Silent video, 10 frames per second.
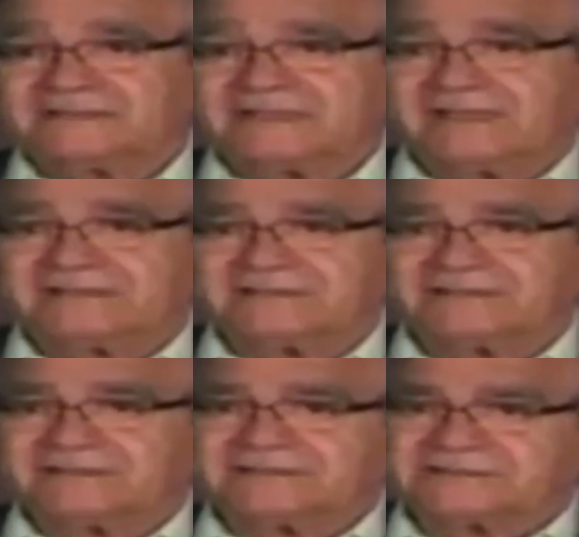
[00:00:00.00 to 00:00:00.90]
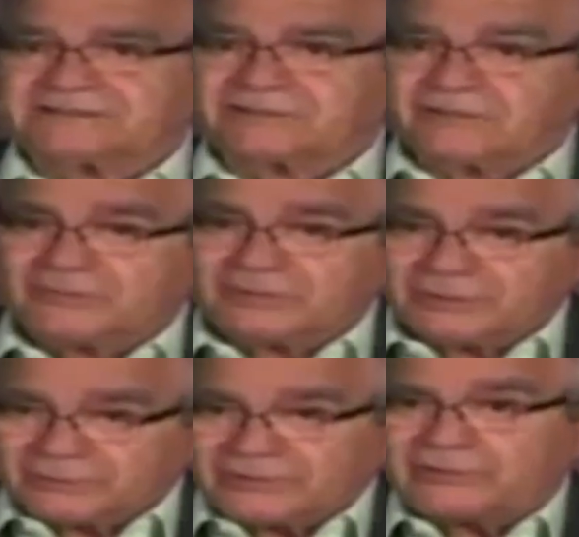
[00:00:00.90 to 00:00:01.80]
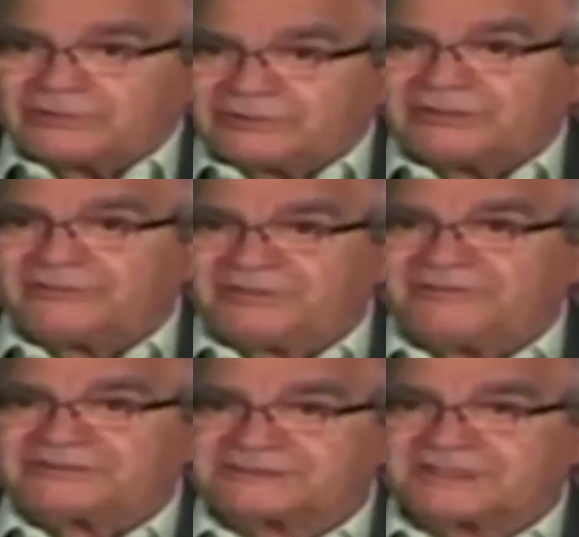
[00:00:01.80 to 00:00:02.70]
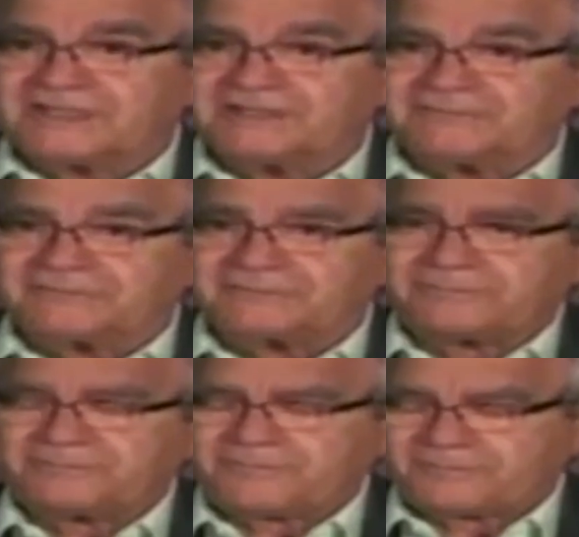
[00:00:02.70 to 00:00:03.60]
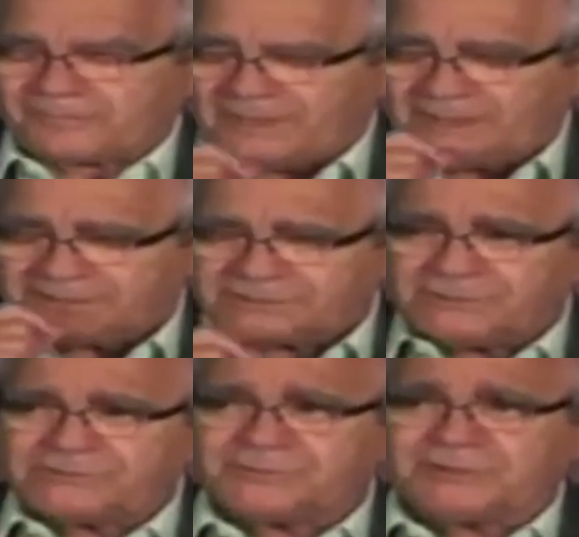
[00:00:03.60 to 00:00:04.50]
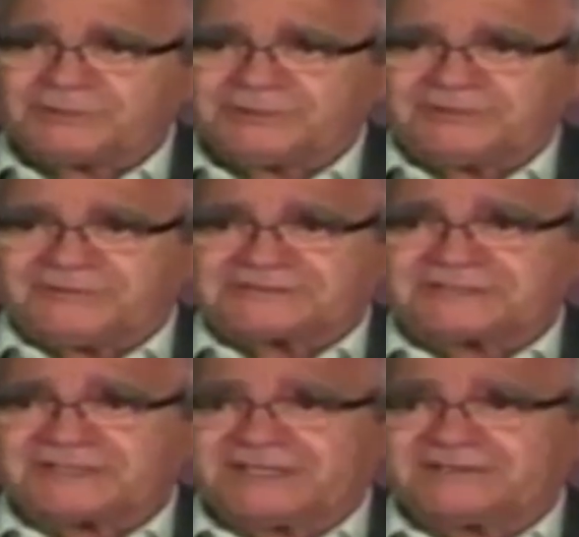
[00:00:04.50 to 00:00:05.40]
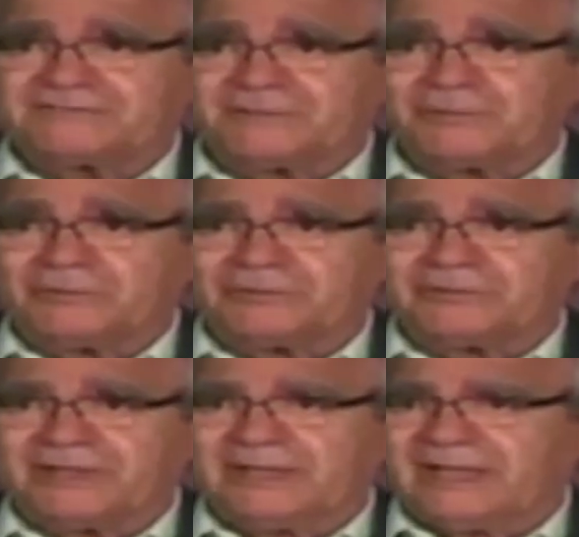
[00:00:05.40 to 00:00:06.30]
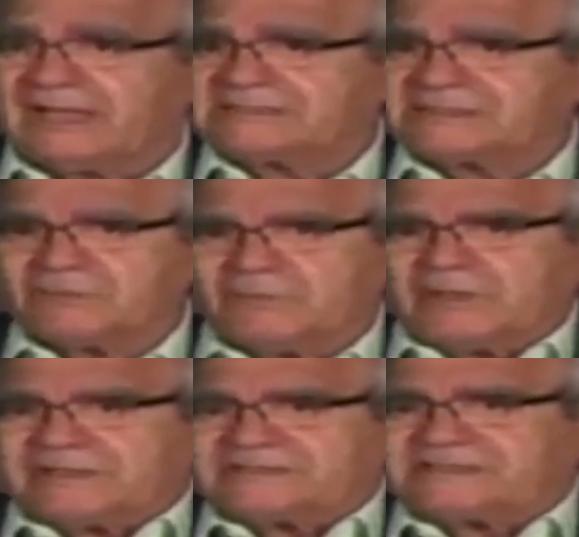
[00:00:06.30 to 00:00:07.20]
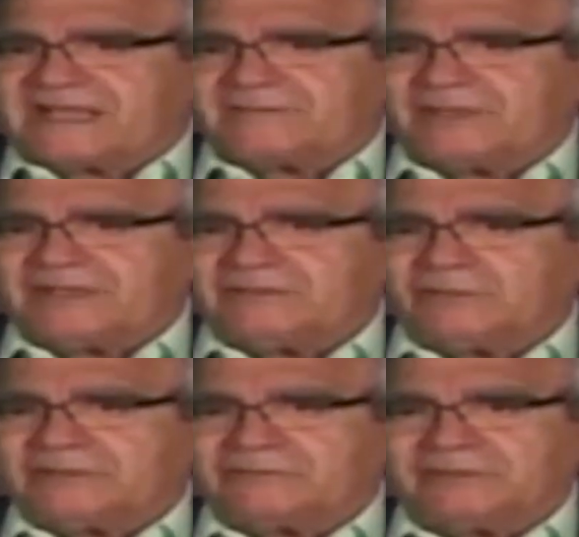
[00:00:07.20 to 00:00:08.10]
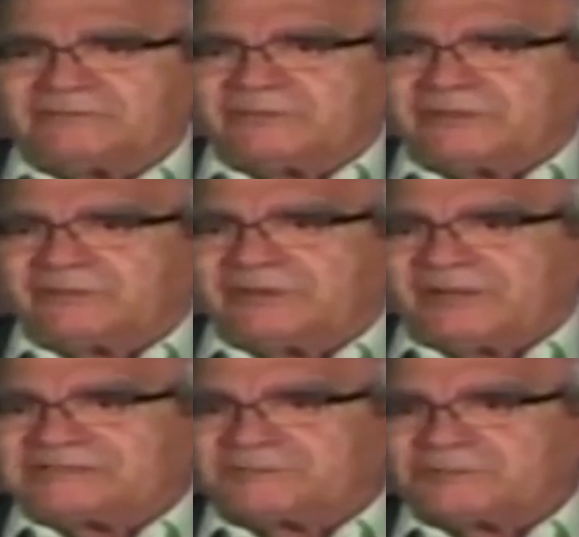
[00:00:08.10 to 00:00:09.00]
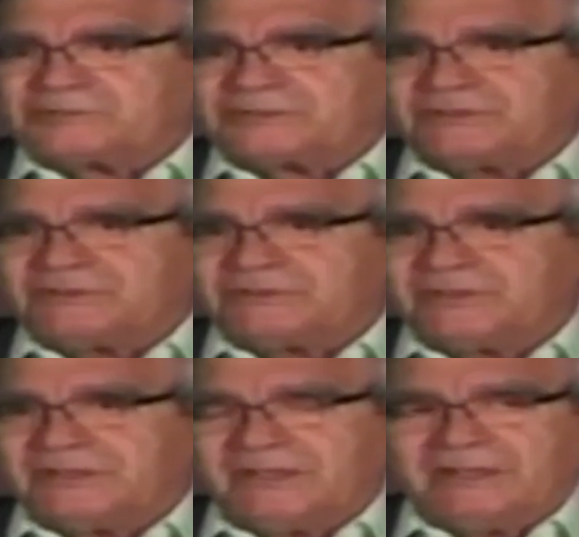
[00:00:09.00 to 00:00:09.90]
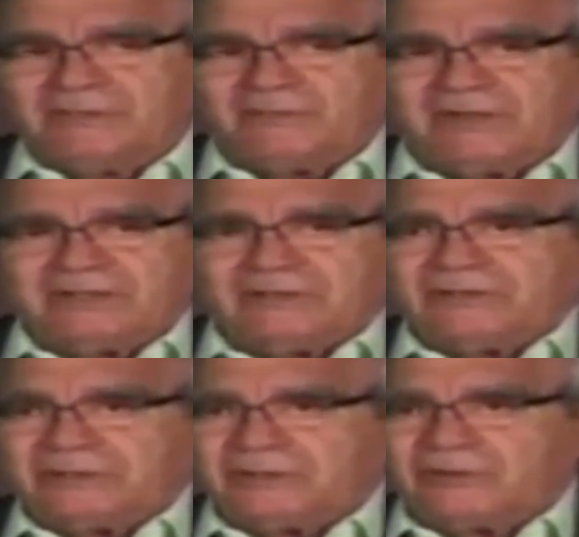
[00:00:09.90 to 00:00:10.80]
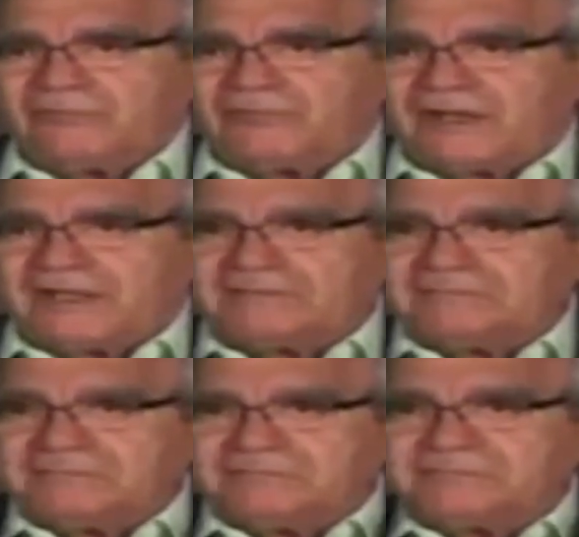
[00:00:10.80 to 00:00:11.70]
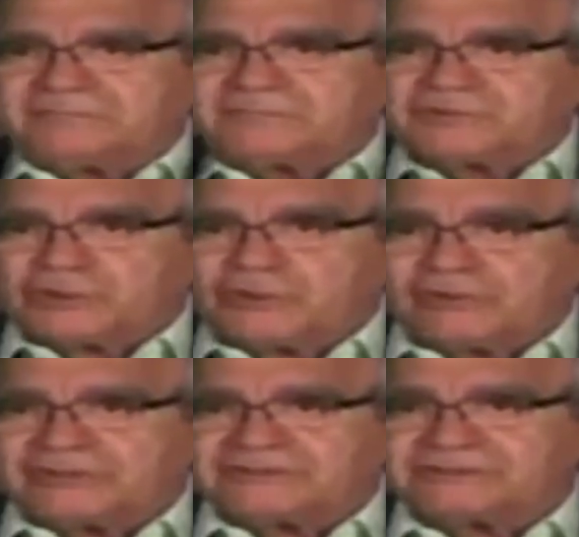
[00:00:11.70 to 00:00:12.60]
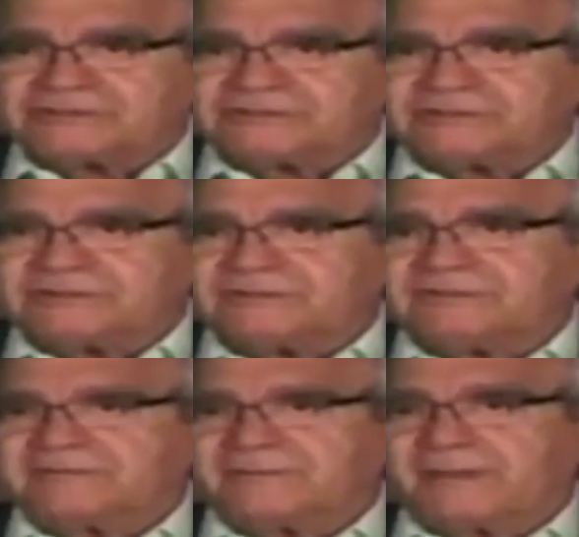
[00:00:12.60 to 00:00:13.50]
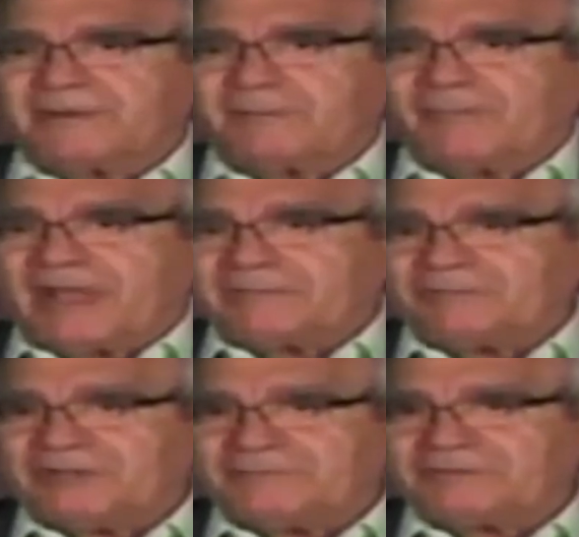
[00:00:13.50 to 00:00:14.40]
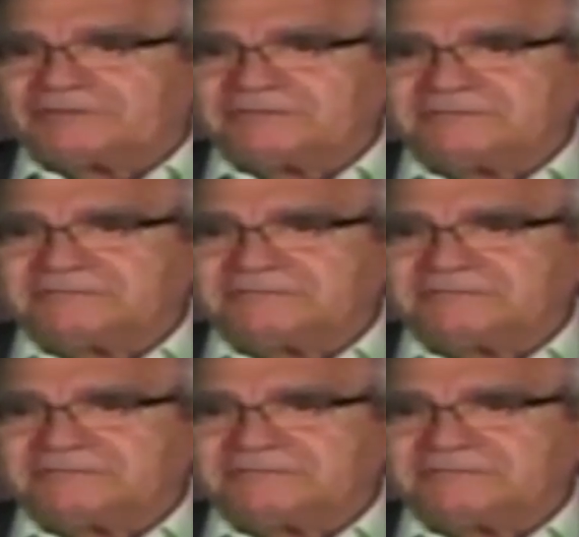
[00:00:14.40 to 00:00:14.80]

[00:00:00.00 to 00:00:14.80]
They told me, you're the investigative, you're the investigative reporter. I said, what does that mean? What am I supposed to do? Well, you're going to go find stories about bad people,